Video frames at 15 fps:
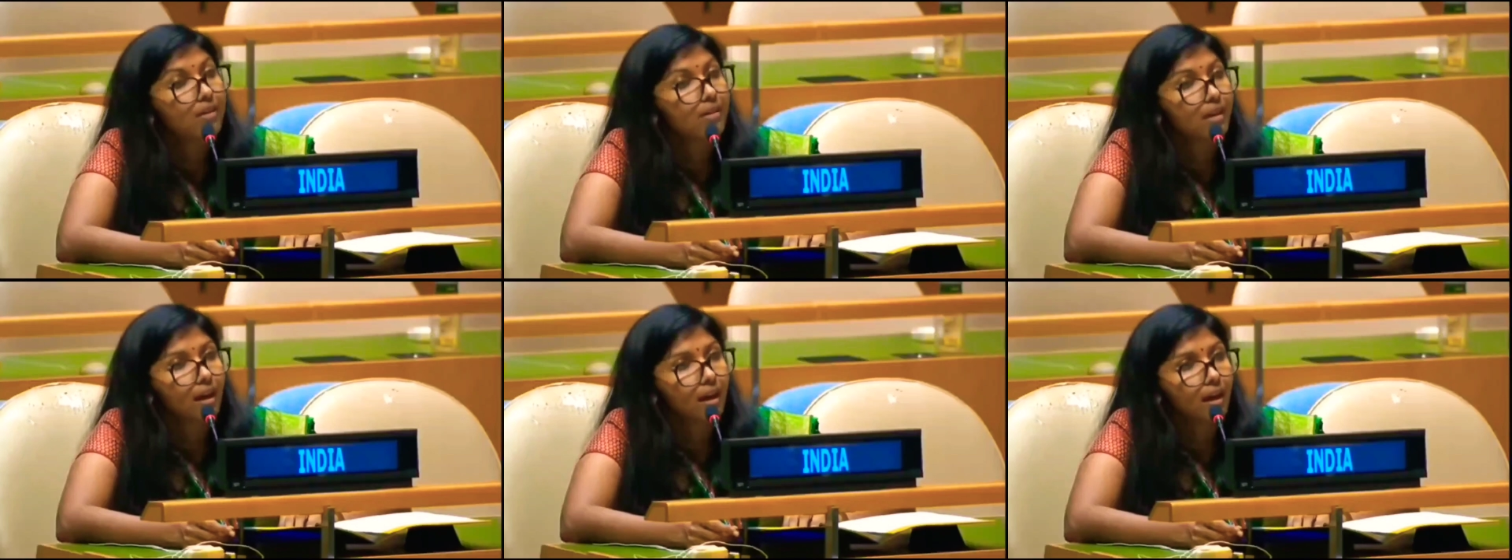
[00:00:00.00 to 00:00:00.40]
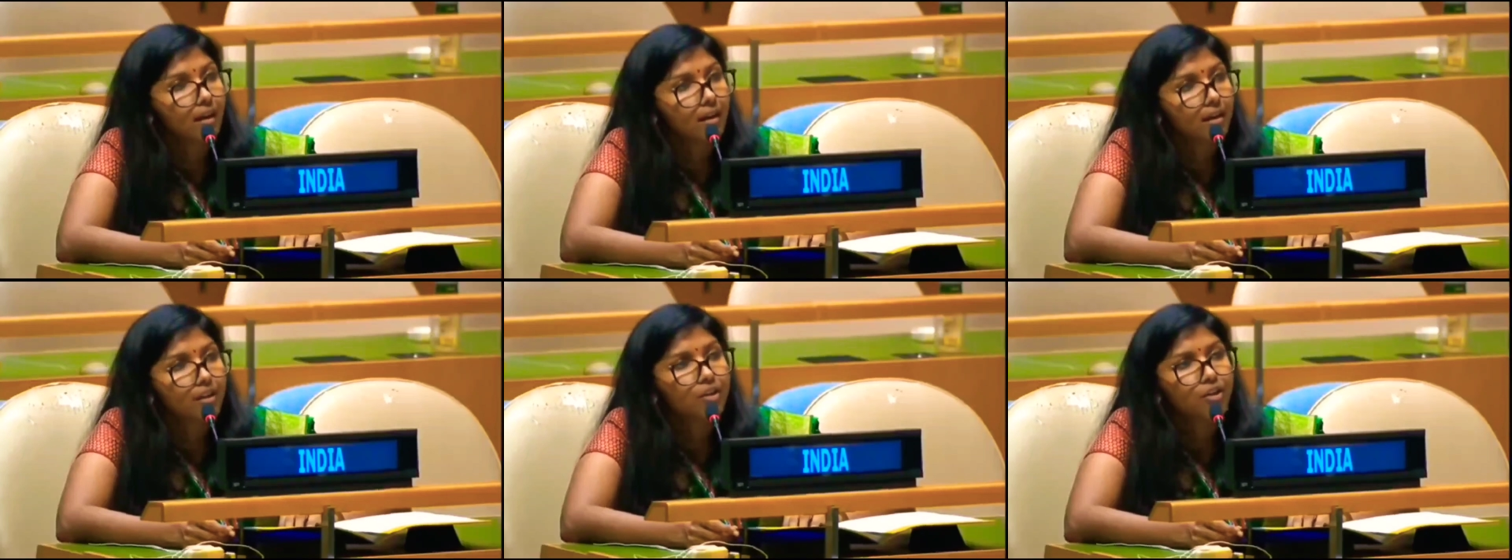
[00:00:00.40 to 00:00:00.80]
words
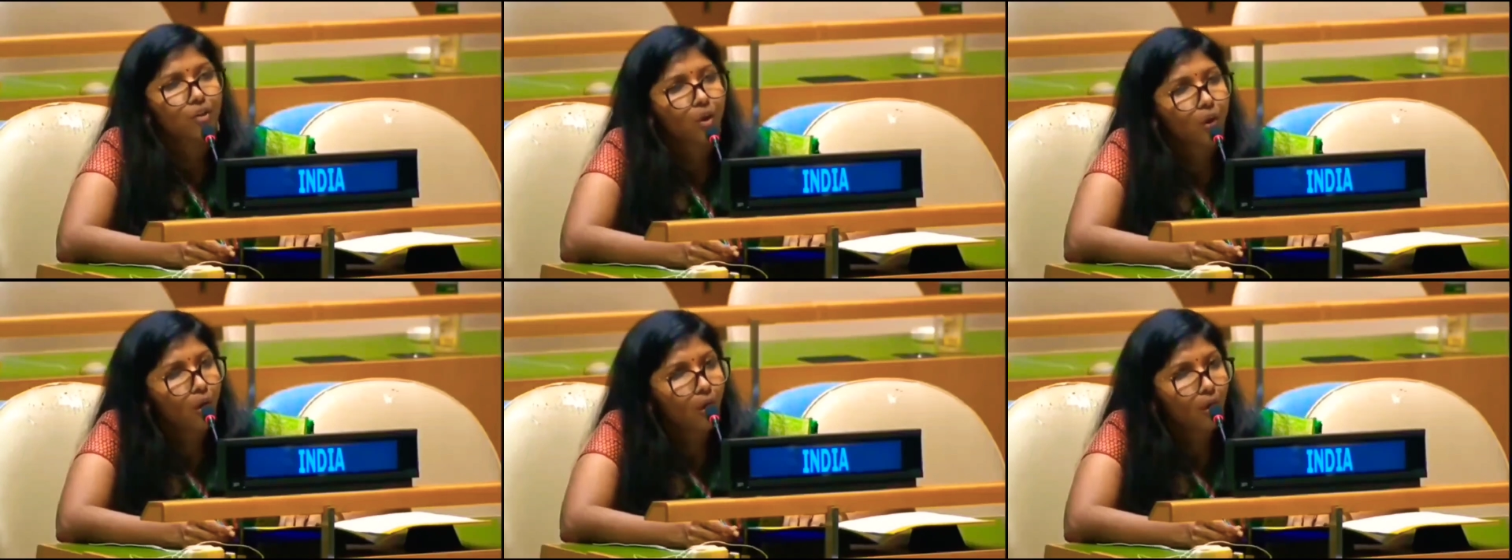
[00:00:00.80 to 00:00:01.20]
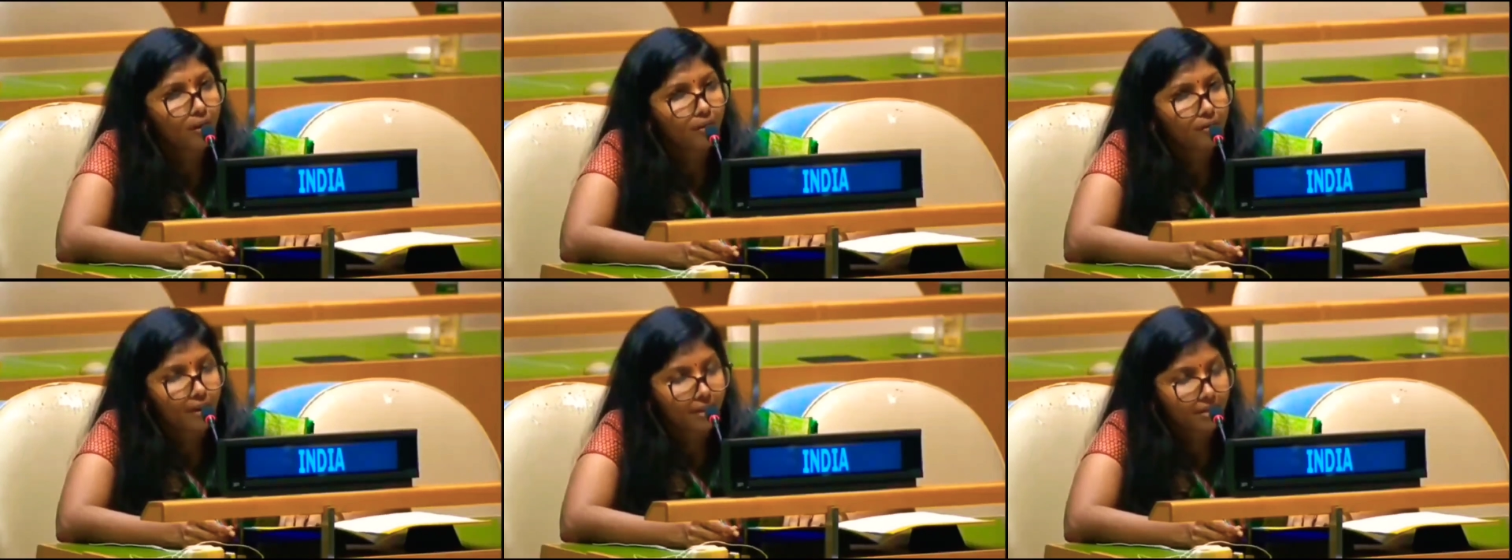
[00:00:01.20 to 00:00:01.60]
are to
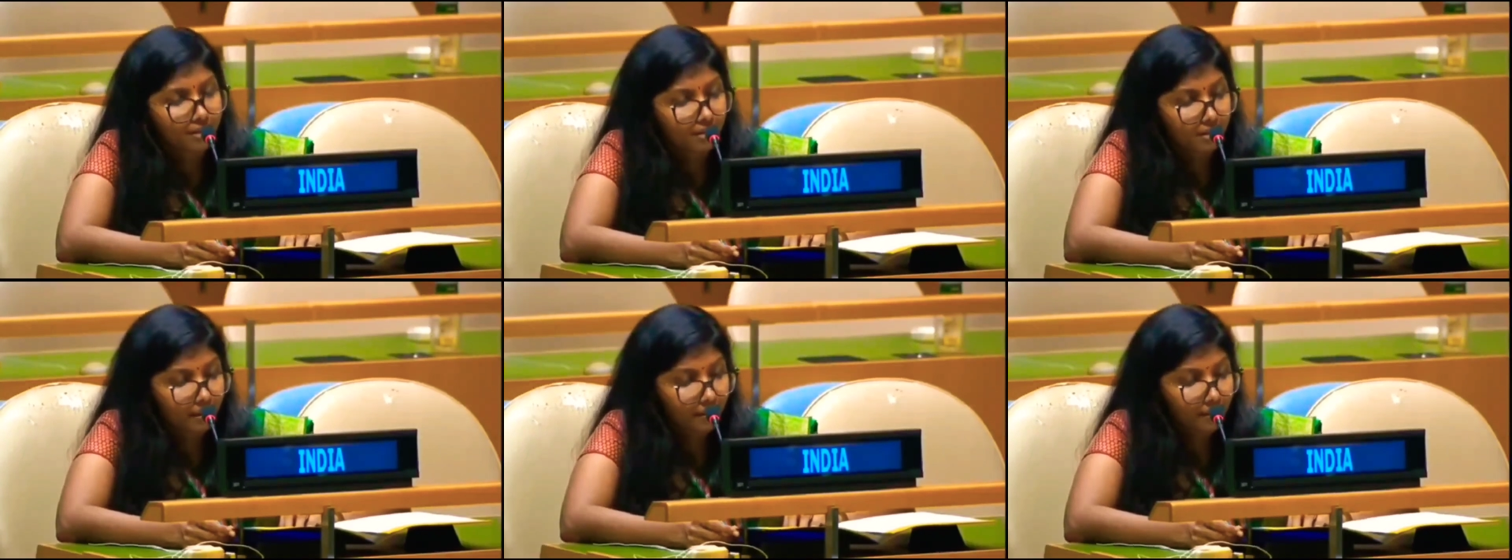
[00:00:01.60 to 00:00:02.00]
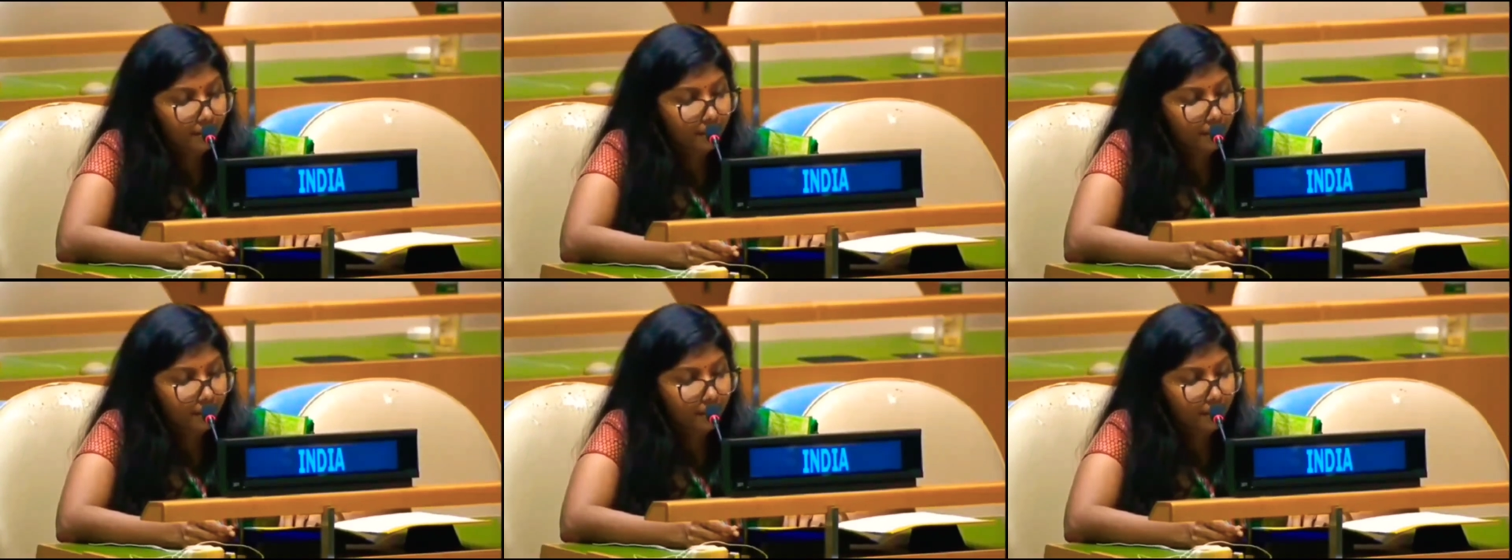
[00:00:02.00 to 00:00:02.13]
all of us.